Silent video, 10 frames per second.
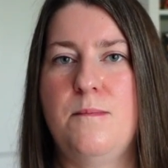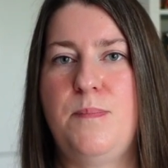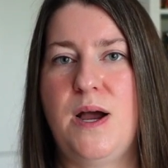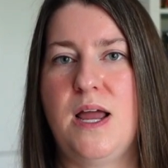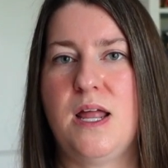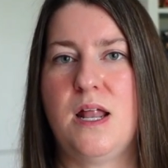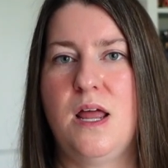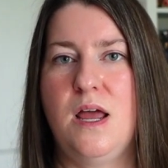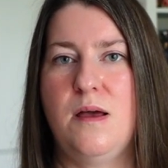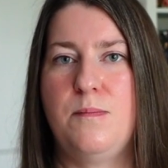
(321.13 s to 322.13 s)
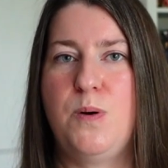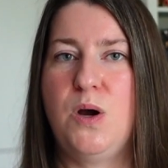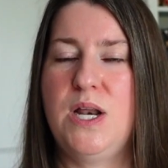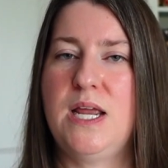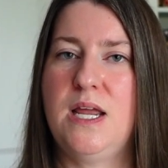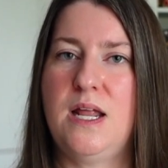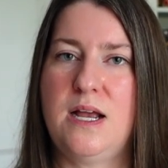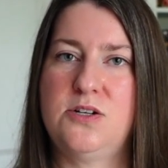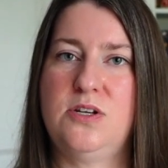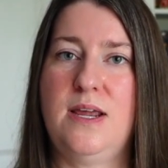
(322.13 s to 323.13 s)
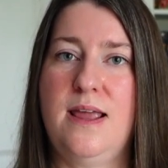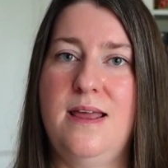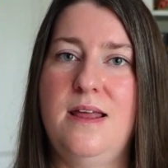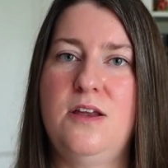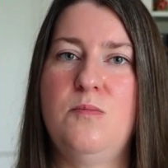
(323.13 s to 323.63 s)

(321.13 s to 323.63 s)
but putting it actually in,